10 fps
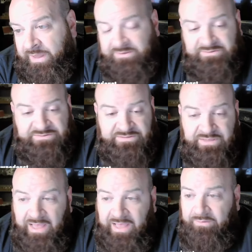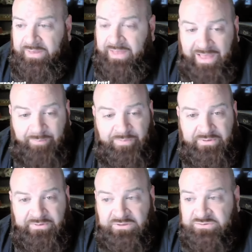and you see how it
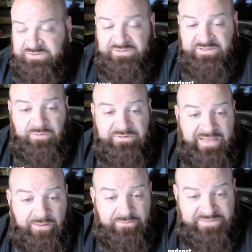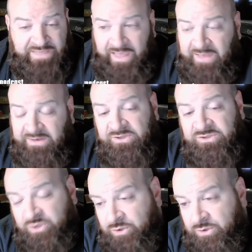happened and you see that they were down 10 in
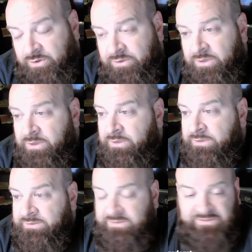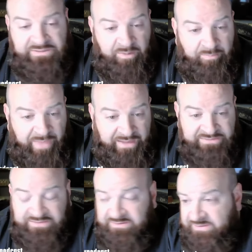the third, they did come
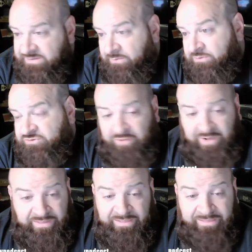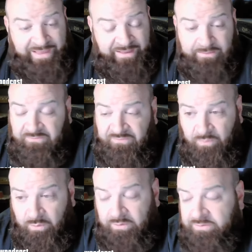back and take the lead. They were trailing late in the
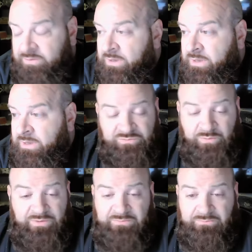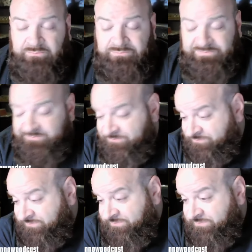fourth. I
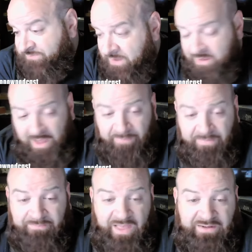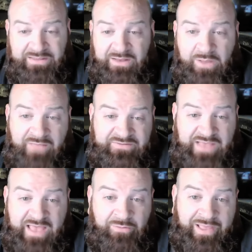
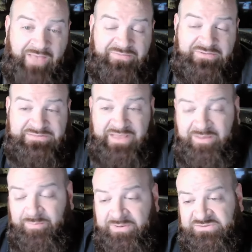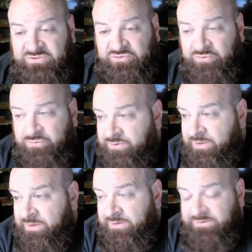don't have to say it, but it's the truth.
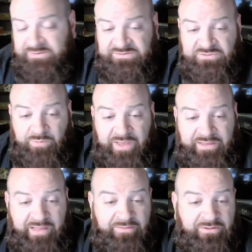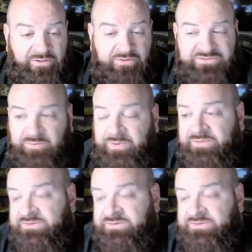This is why Caitlin Clark should have been